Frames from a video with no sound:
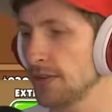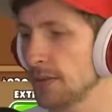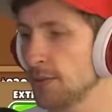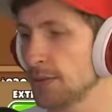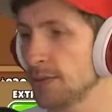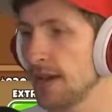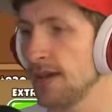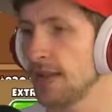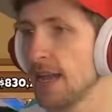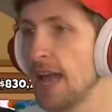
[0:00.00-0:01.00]
That was pretty
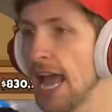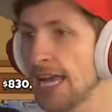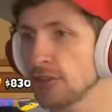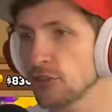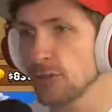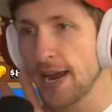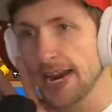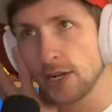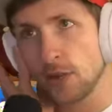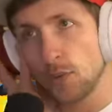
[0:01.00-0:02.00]
bad. Extra
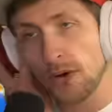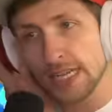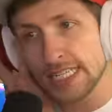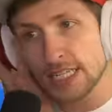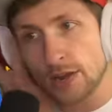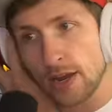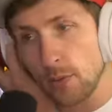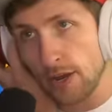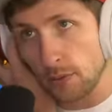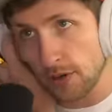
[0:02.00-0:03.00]
panel. What is... Okay,
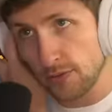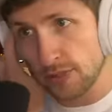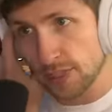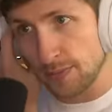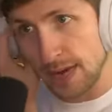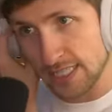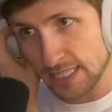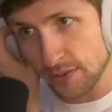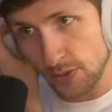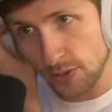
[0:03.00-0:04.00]
wait. What if we just buy
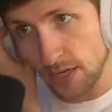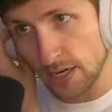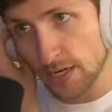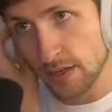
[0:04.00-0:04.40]
some new luck?